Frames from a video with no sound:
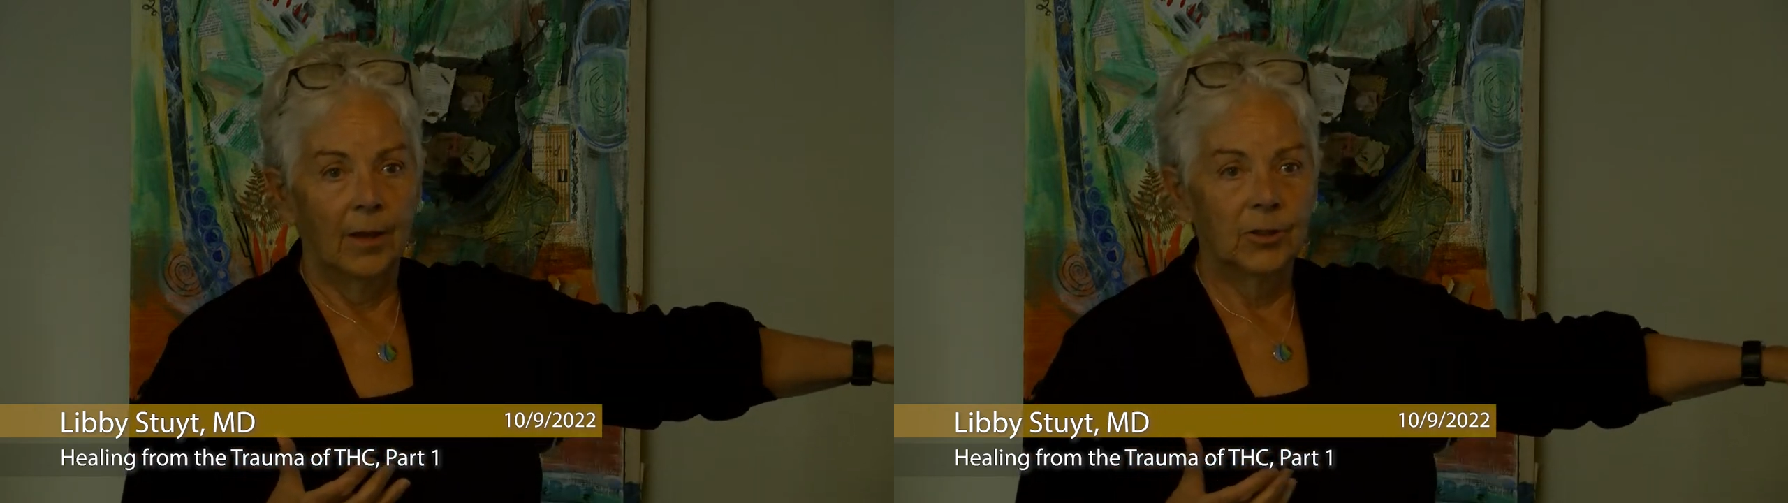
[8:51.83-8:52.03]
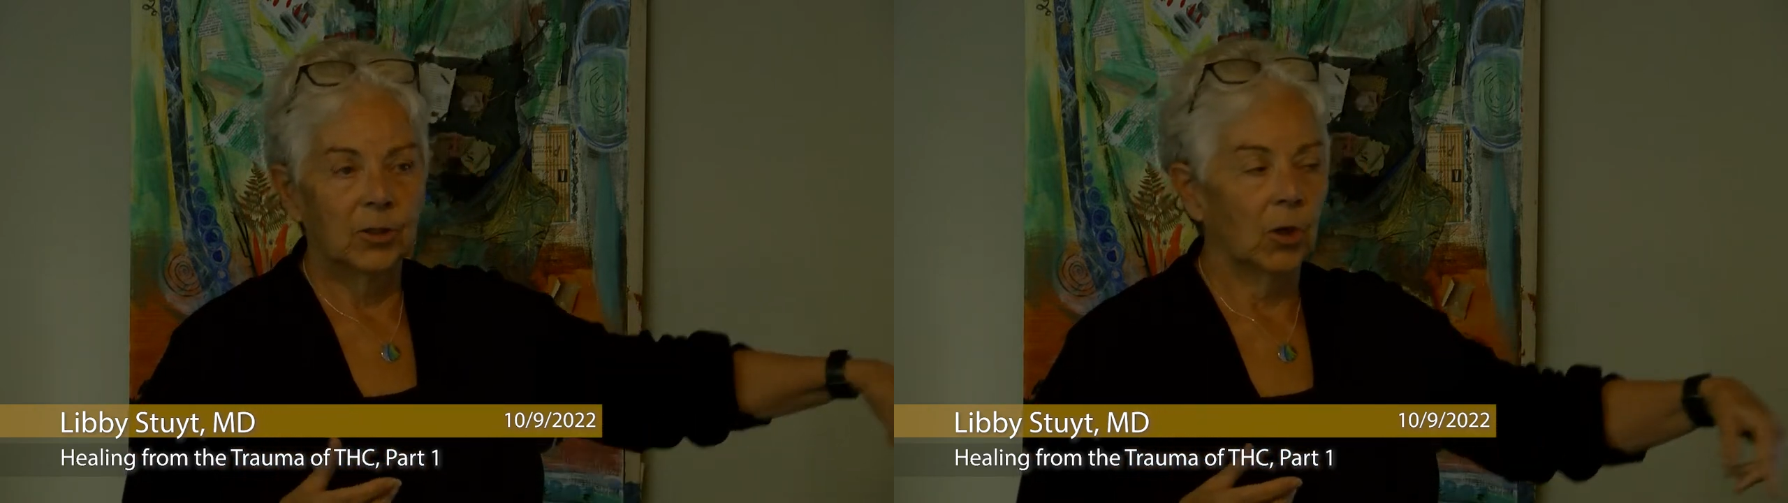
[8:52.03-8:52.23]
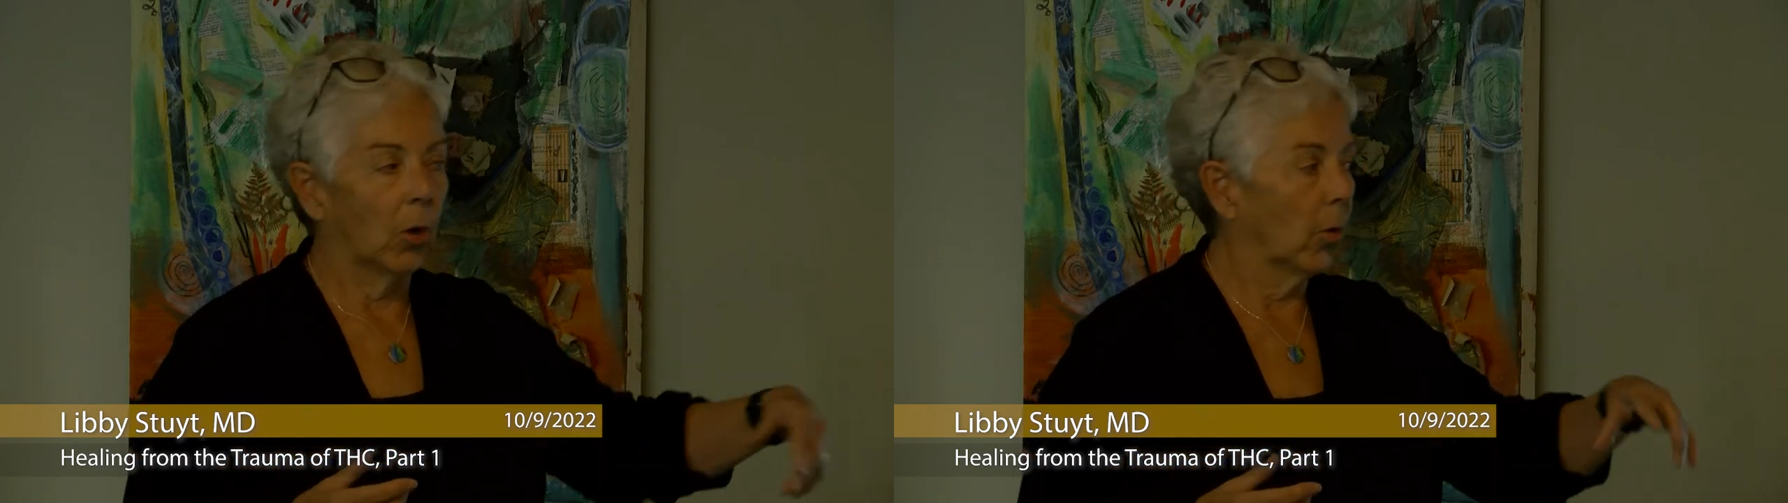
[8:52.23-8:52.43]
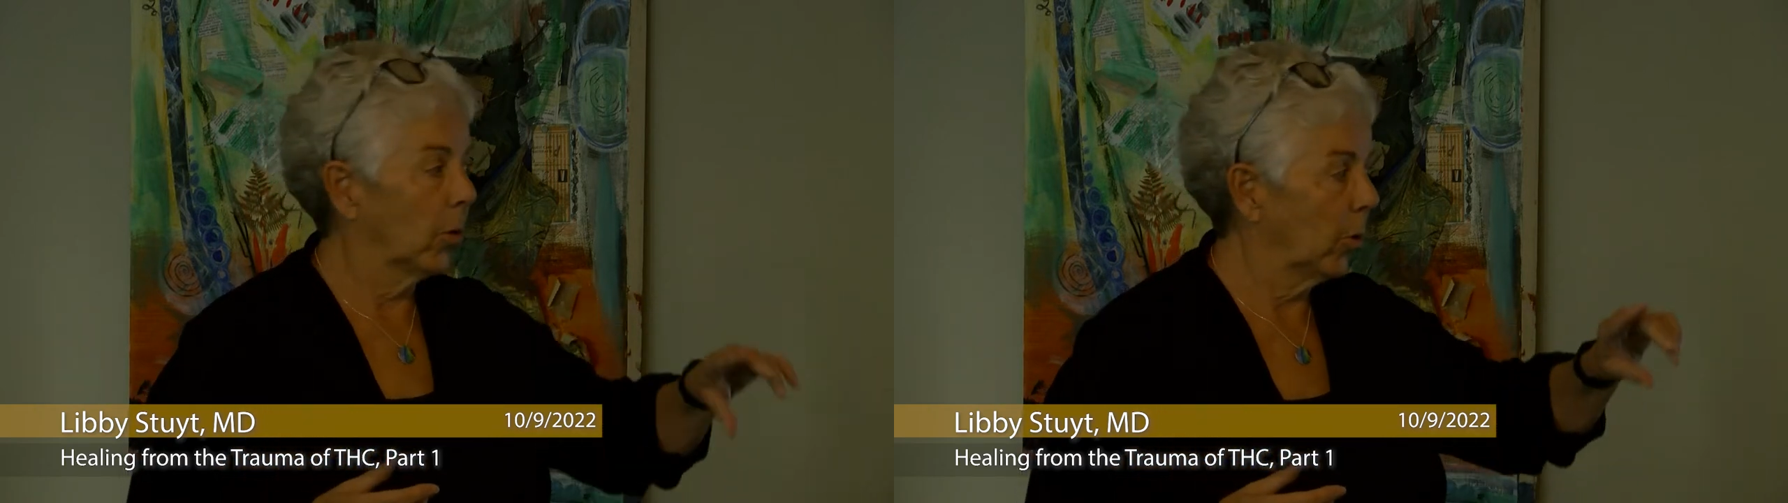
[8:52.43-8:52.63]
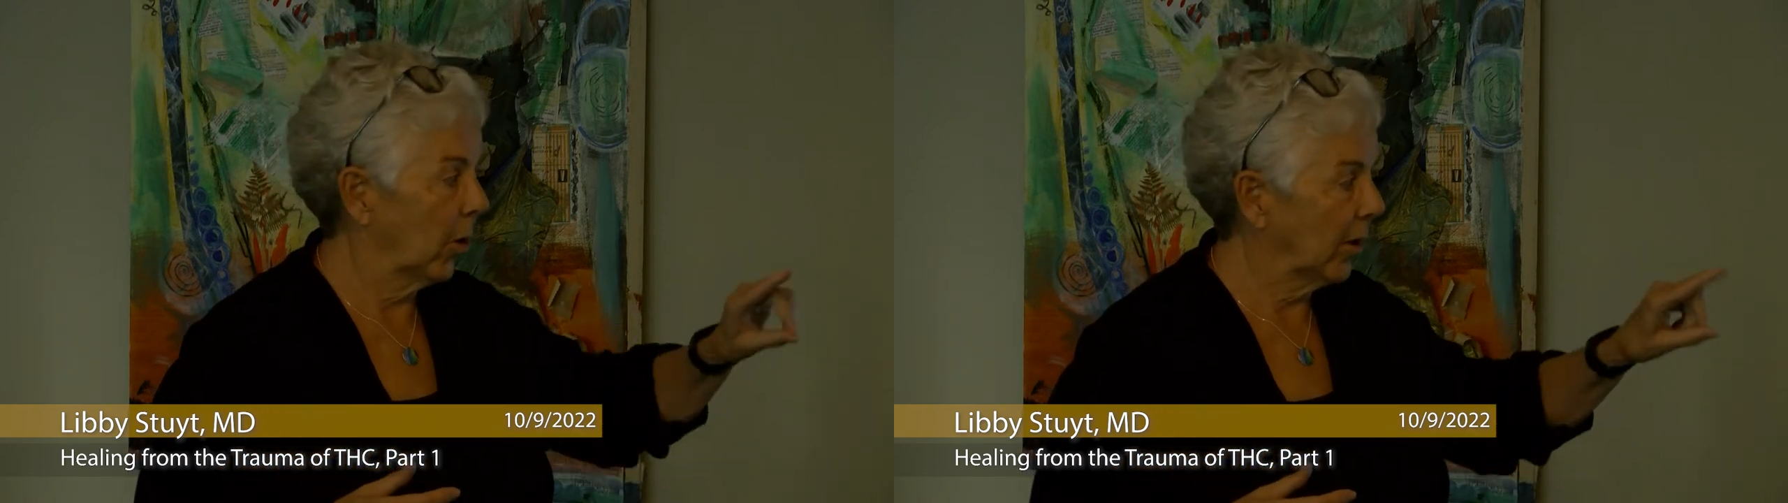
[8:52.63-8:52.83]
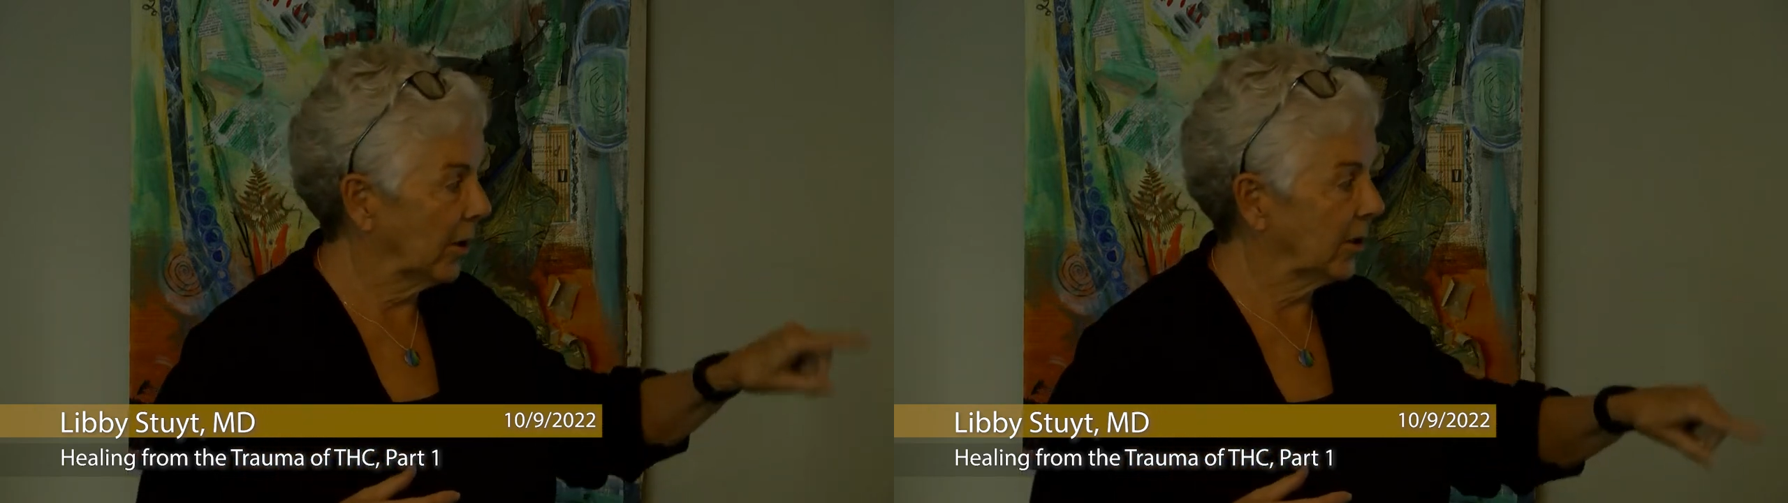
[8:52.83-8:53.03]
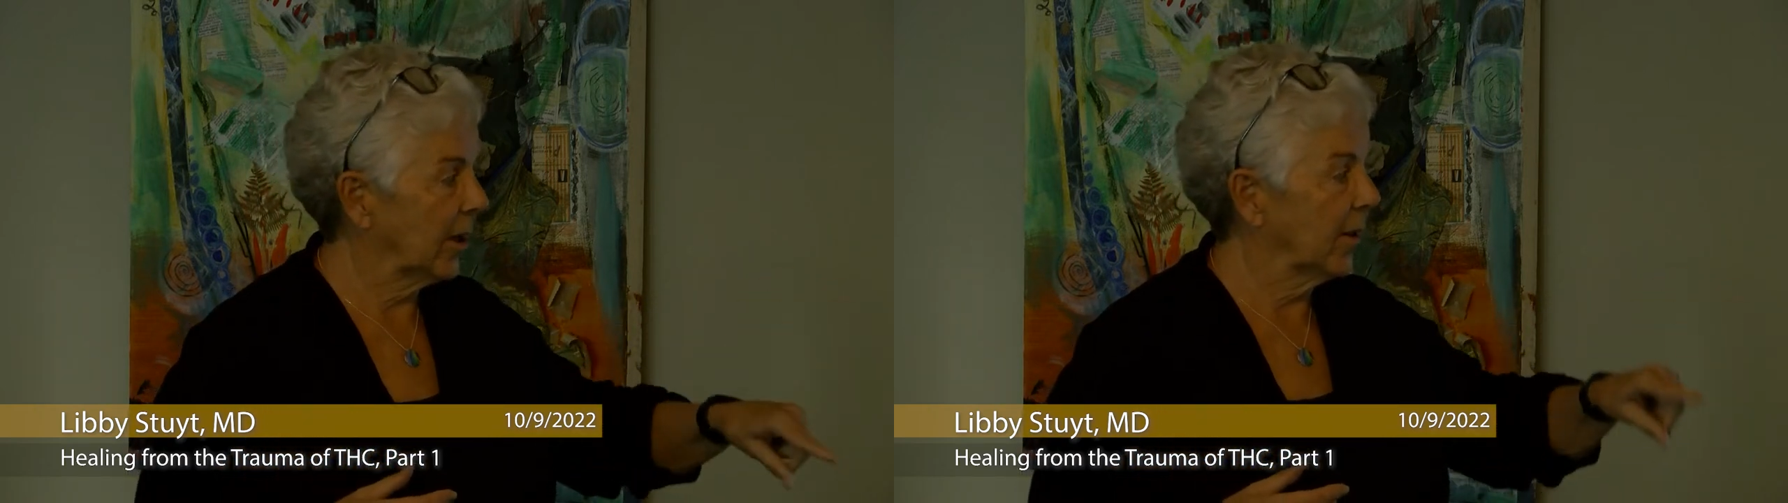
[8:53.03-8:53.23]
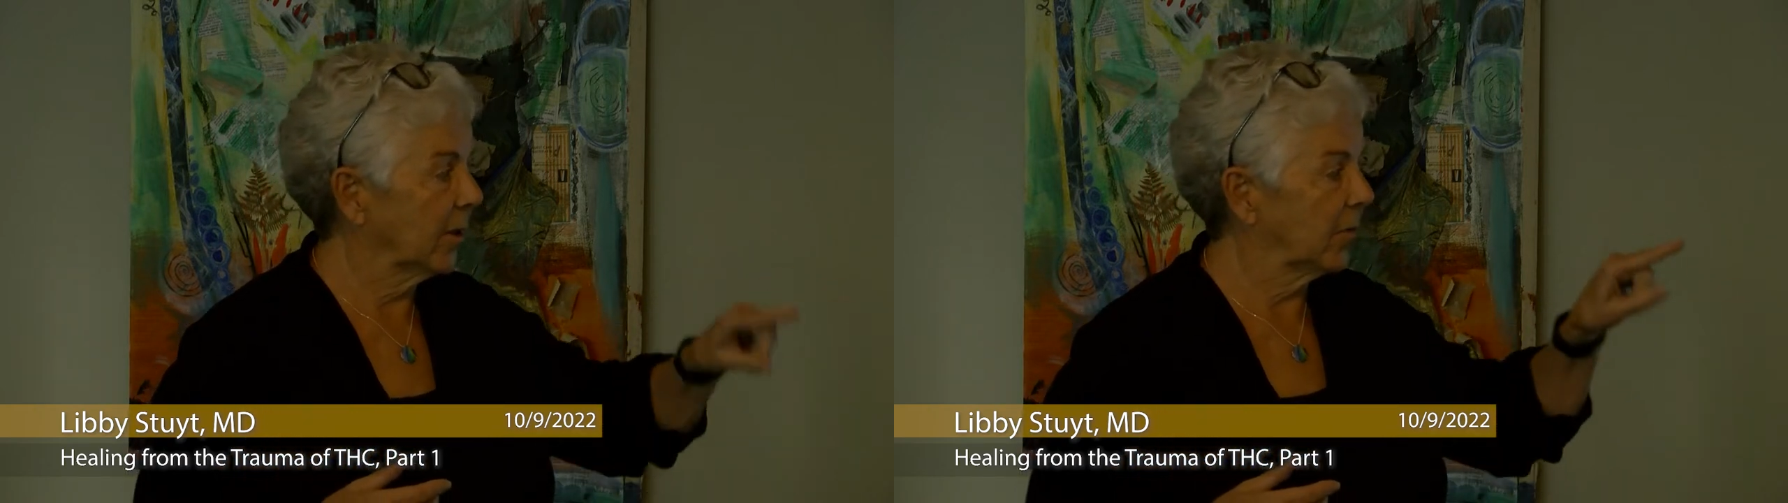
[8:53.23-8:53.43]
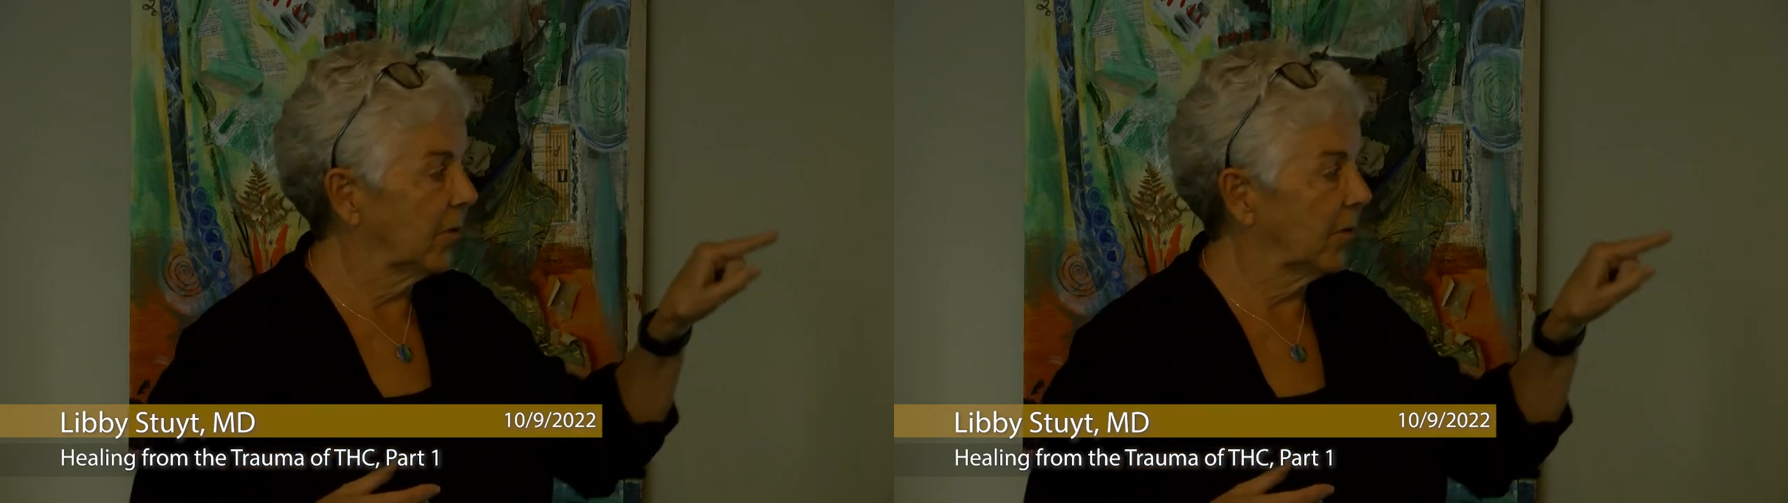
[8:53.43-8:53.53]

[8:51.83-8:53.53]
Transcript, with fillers: So you get this in this